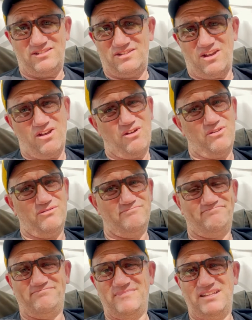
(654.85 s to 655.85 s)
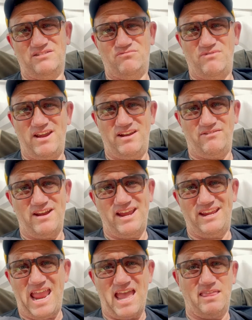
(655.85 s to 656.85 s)
So it's rare,
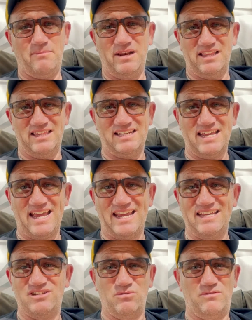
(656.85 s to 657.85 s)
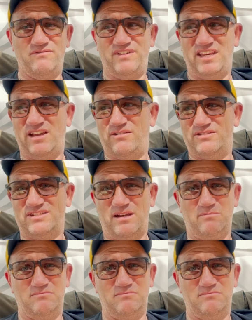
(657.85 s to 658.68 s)
yeah, in the middle of the day doing video on something.